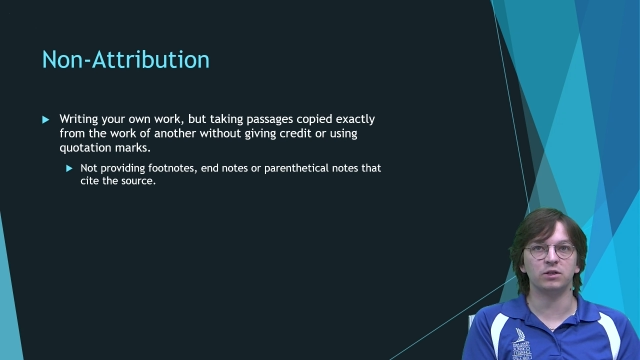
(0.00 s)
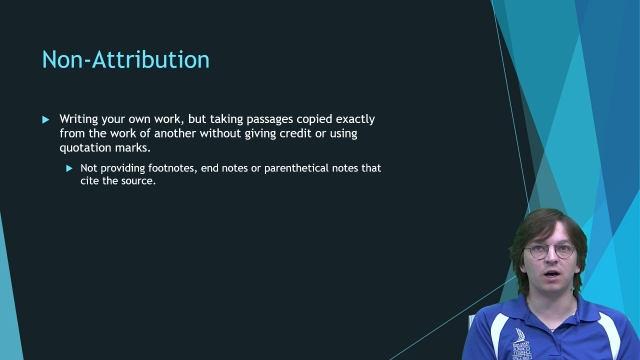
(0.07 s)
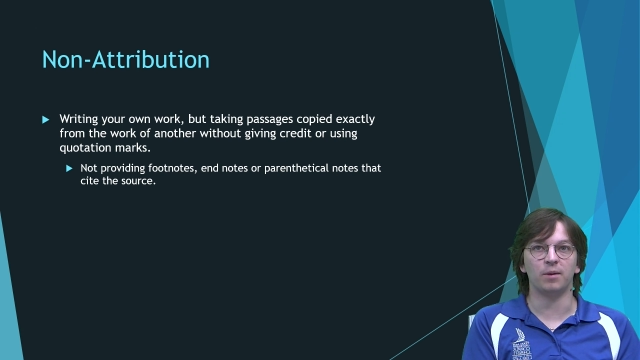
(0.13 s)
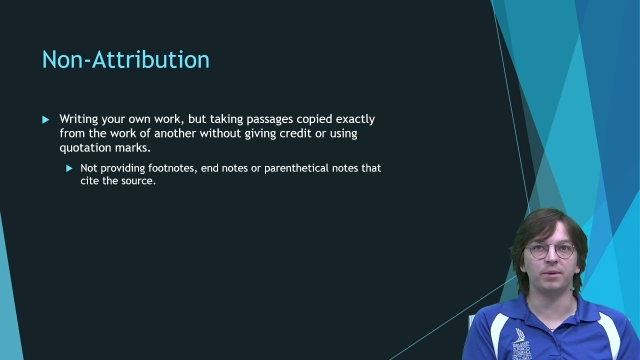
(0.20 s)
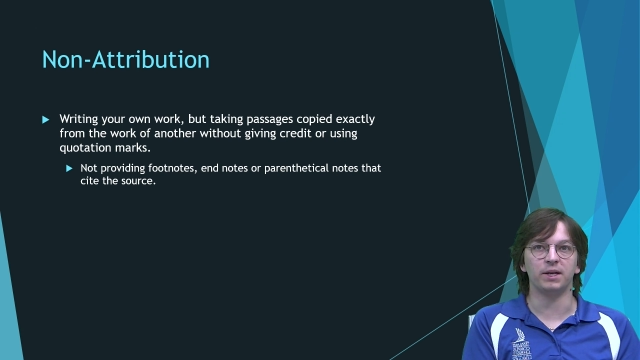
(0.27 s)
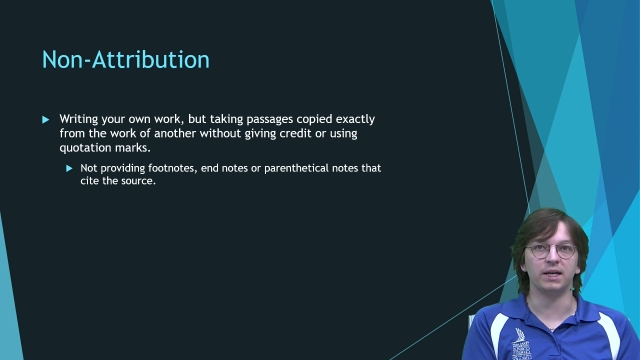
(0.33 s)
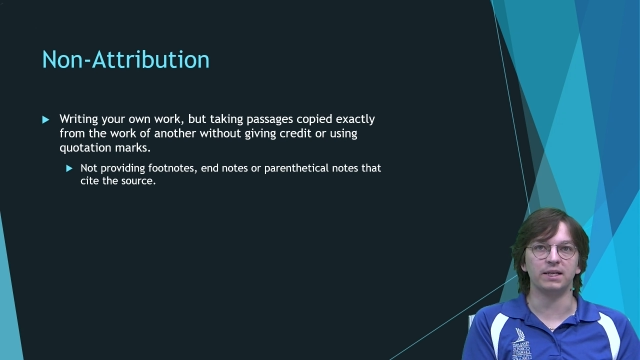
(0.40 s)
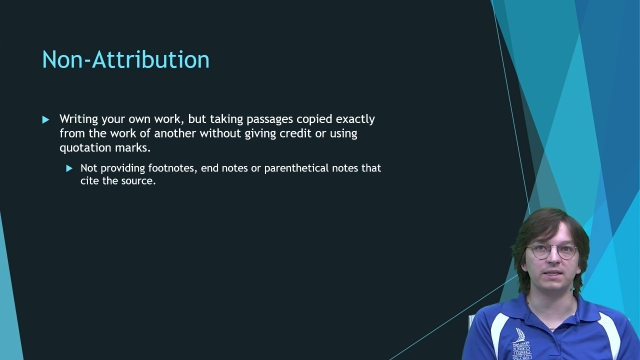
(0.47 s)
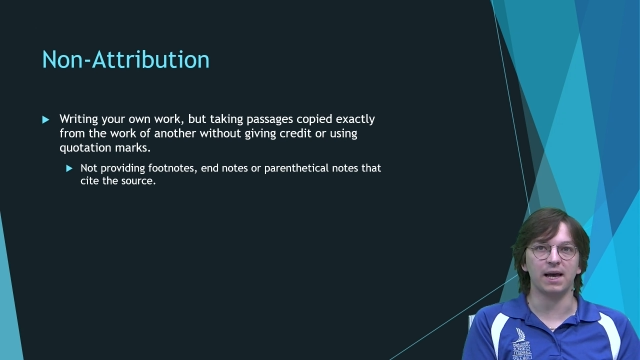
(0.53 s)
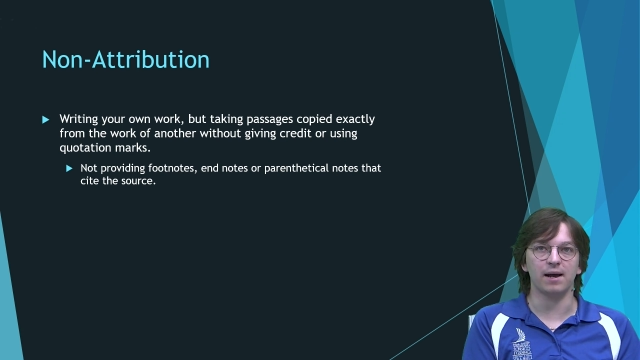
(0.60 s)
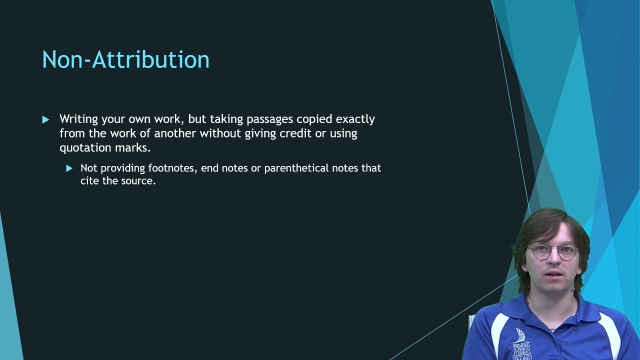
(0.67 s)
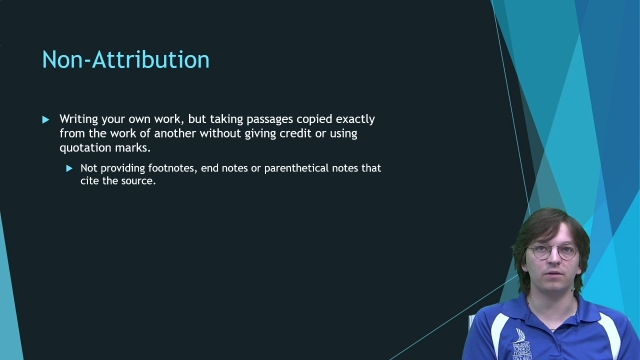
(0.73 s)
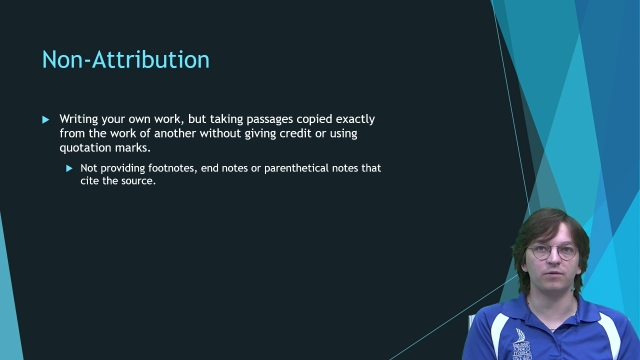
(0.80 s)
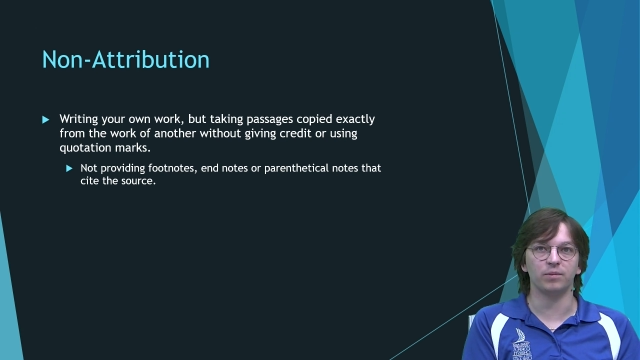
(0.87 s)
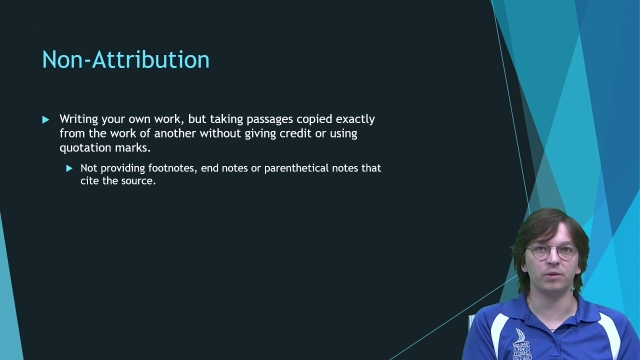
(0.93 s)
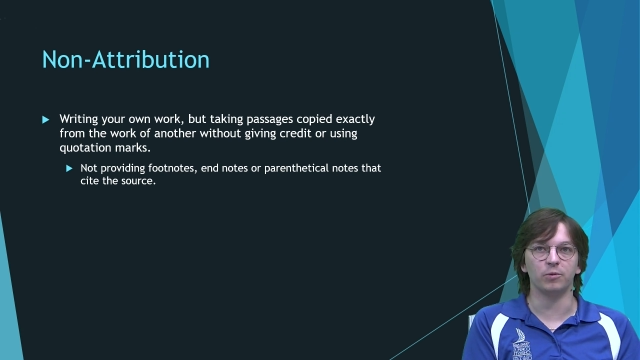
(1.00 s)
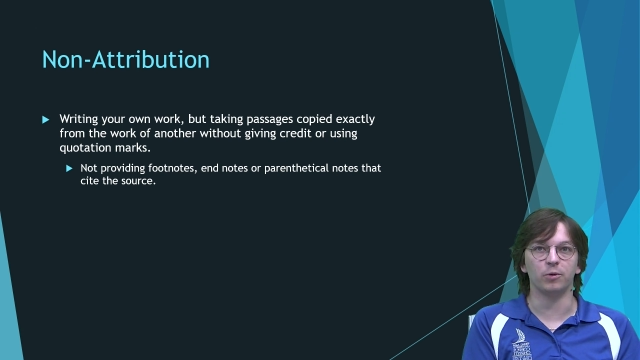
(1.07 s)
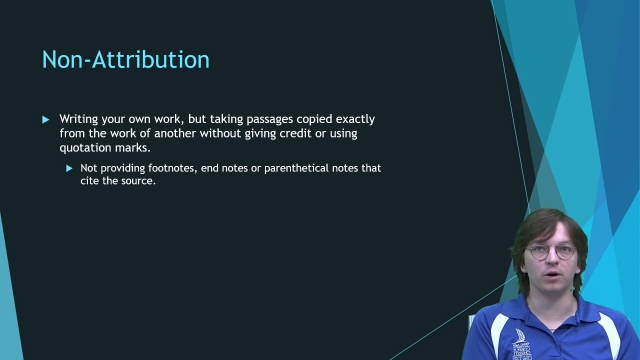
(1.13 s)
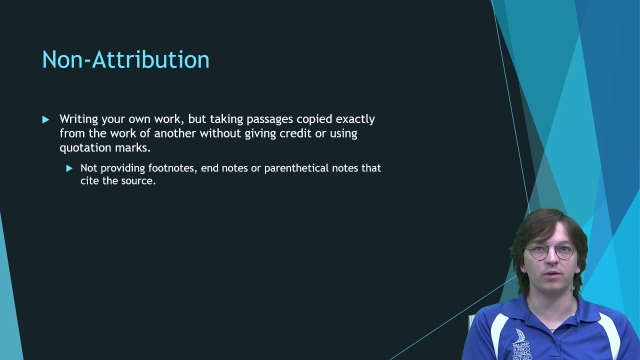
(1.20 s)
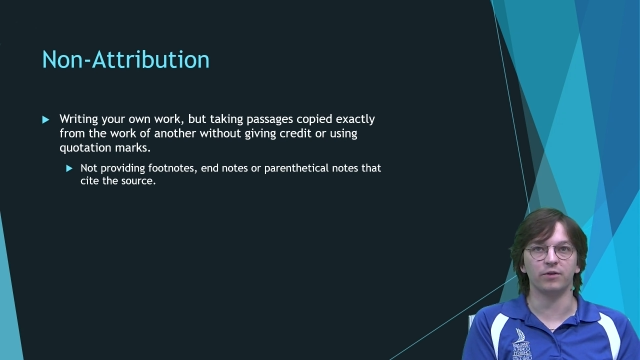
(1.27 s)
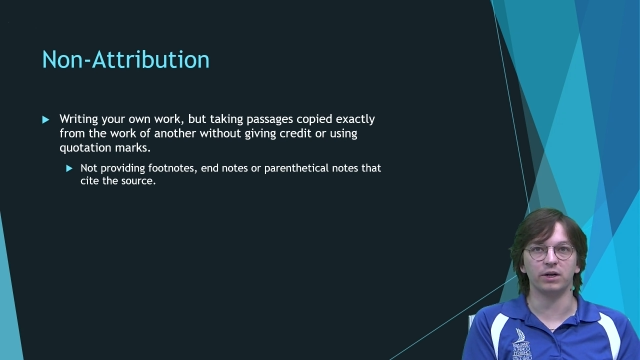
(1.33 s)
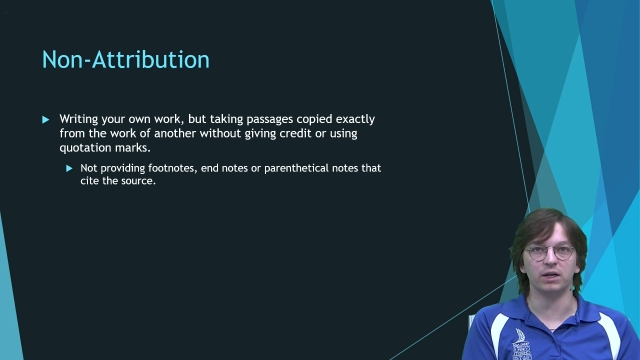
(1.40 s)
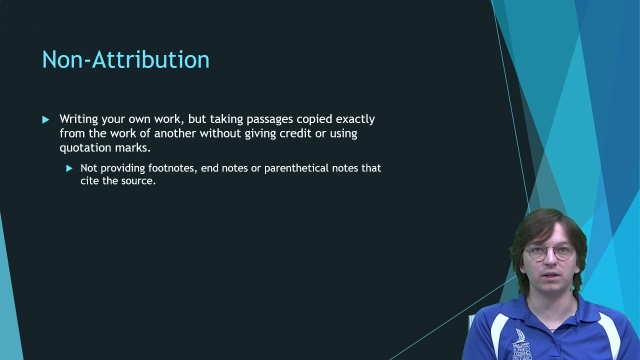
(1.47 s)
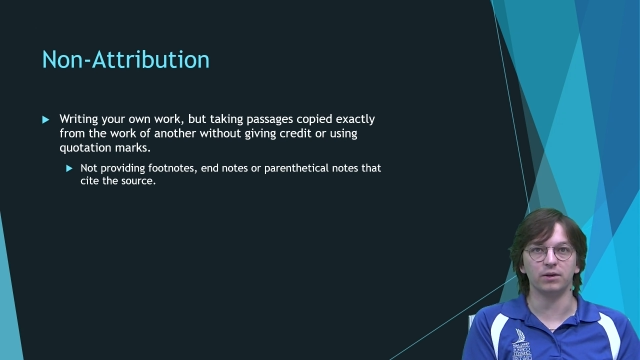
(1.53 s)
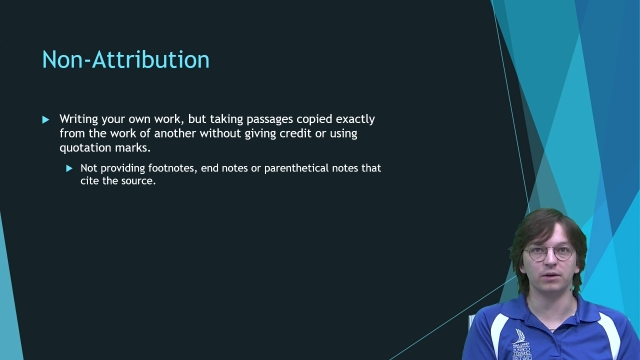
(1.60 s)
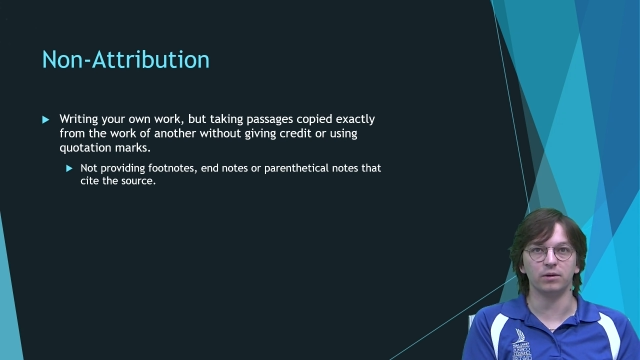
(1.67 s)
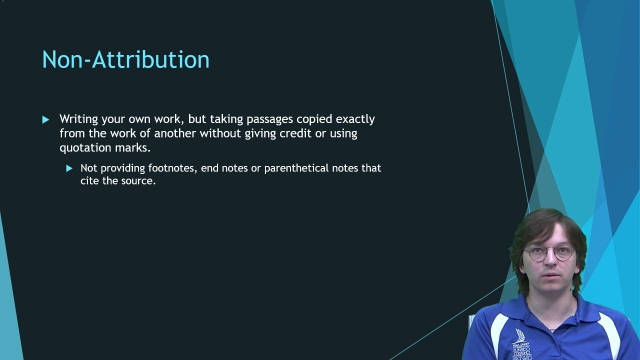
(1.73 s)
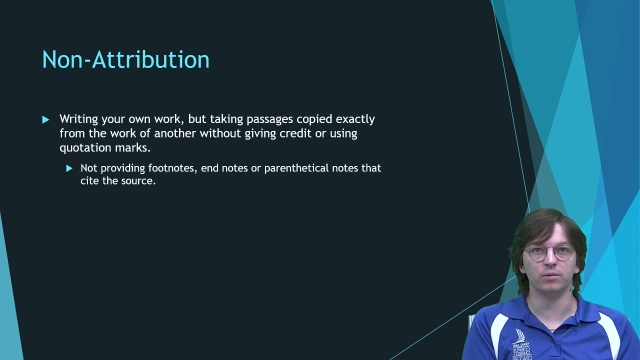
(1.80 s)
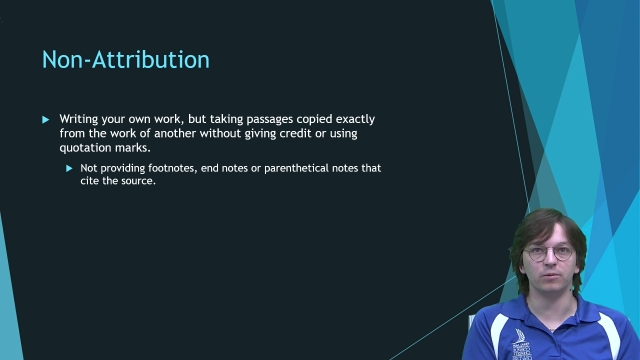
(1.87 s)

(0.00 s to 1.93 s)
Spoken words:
copied exactly from the work of another